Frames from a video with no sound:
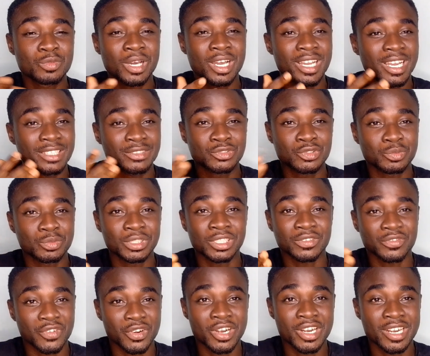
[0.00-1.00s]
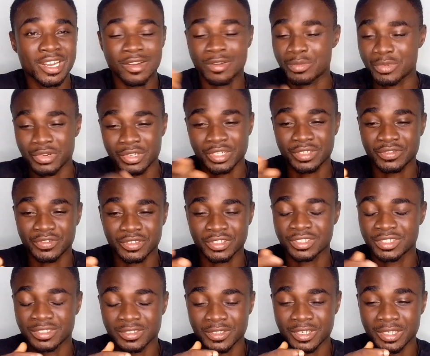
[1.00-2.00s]
mark as will be a foreigner on your
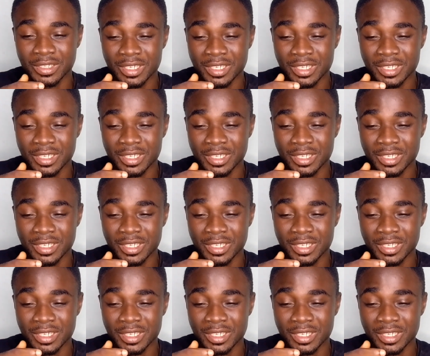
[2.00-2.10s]
foreign